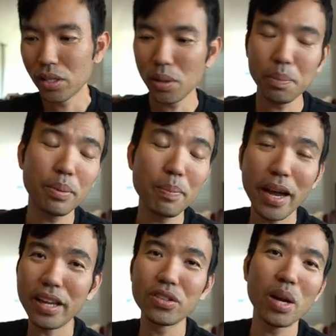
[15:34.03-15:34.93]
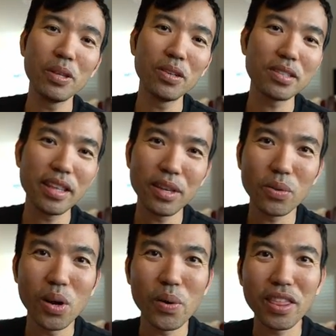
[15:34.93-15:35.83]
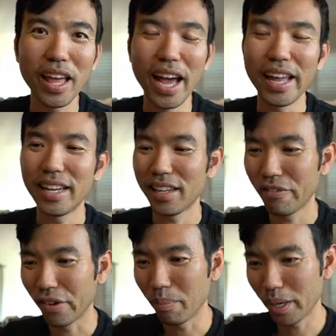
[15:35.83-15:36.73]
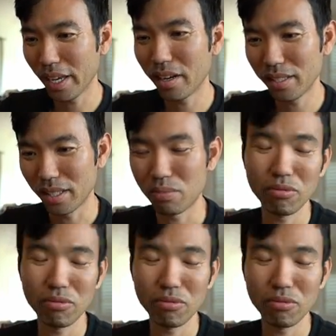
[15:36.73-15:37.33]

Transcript: So prepackaged ramen noodles, nothing wrong with that. For your beginners, it's